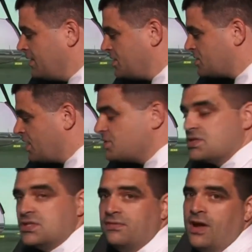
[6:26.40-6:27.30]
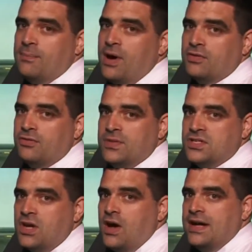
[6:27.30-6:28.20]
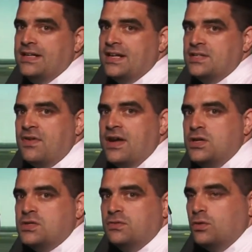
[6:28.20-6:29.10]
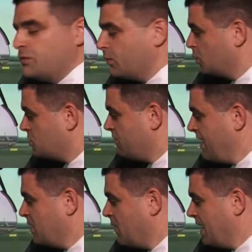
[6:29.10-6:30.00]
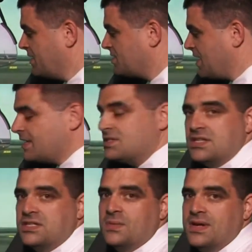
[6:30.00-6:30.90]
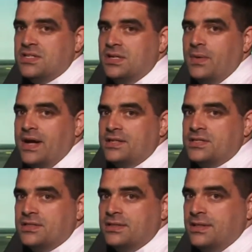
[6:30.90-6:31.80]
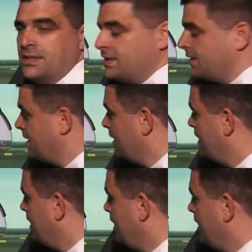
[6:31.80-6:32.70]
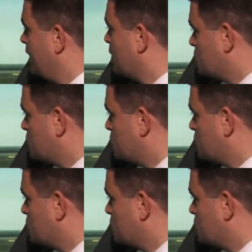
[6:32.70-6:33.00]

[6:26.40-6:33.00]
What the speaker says: This shows us the flight path from the side and is very useful for terrain awareness and situational awareness. You can